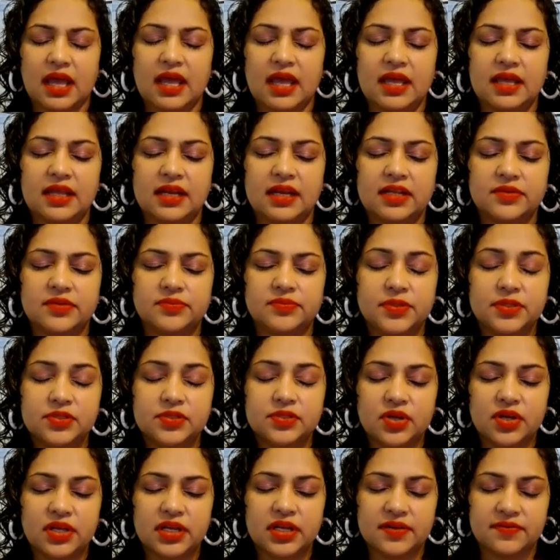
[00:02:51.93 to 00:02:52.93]
And I'm
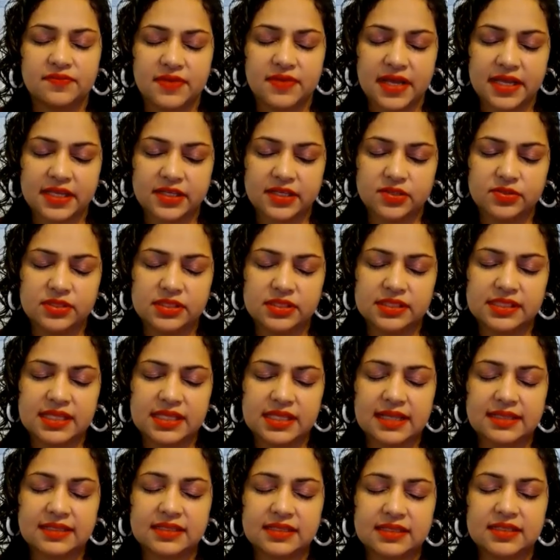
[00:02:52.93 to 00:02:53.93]
just going to invite you to
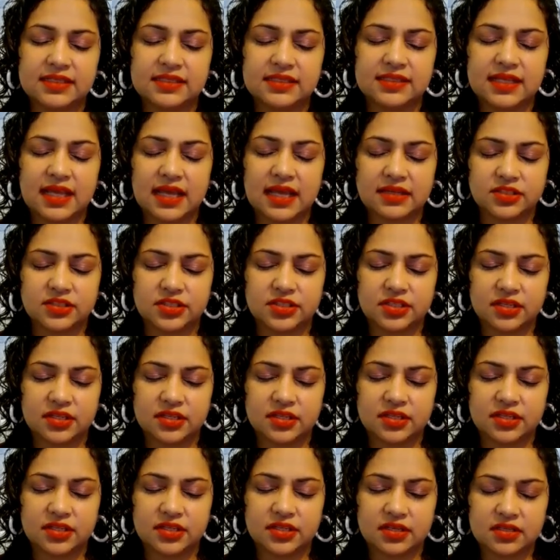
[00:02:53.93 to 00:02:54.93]
set an
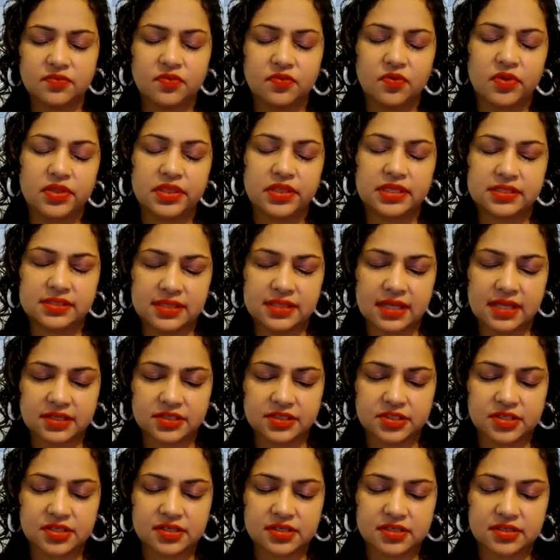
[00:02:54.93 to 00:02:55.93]
intention for the
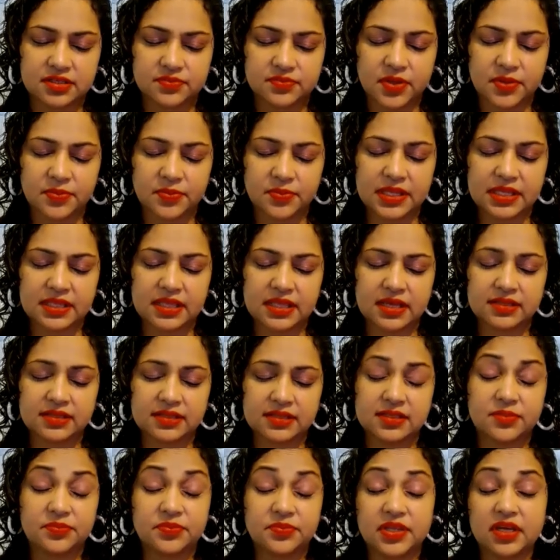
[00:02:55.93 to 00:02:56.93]
session. Maybe
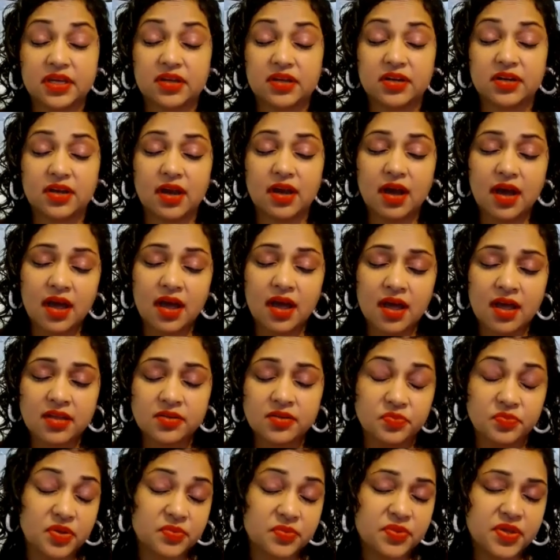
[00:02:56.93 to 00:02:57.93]
there's something on your
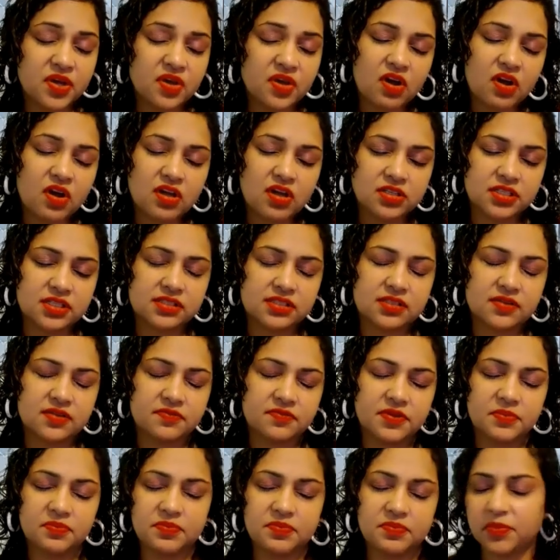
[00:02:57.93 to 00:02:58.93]
heart, maybe you're
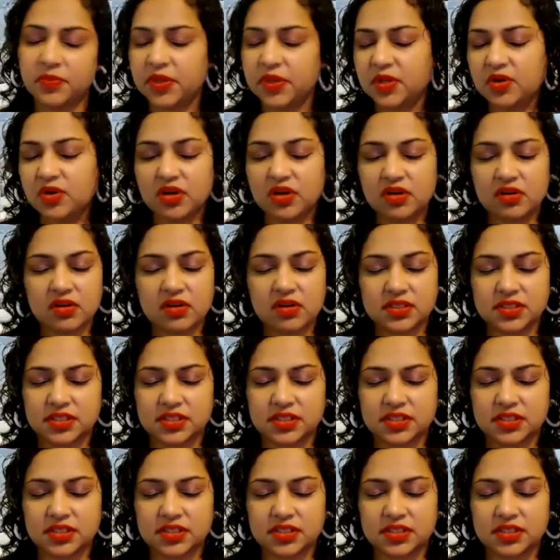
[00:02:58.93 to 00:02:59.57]
conscious of it, maybe you're not